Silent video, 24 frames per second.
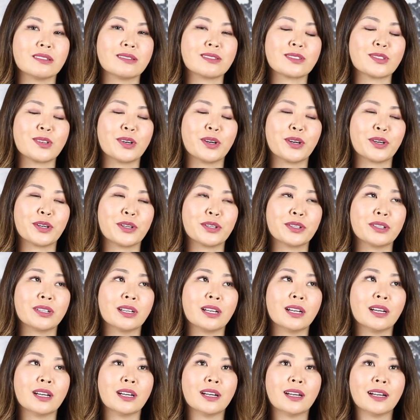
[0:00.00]
So
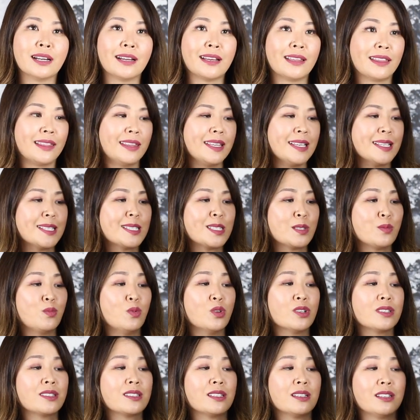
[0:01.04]
this
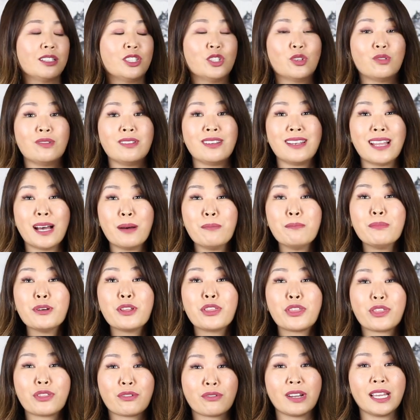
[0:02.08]
was your number
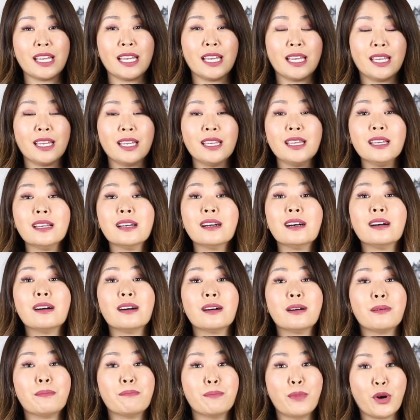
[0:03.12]
3
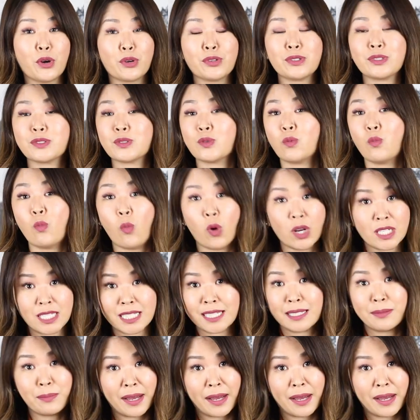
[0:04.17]
most wanted